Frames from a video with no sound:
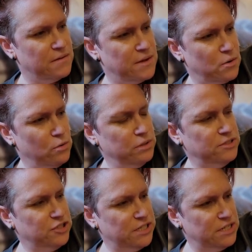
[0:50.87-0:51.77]
that holy
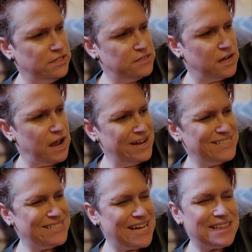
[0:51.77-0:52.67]
geez, I
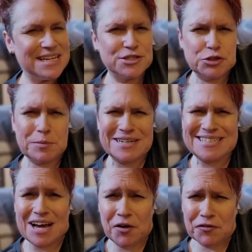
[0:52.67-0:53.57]
say things to
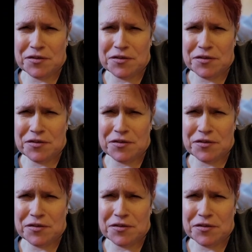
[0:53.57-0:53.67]
myself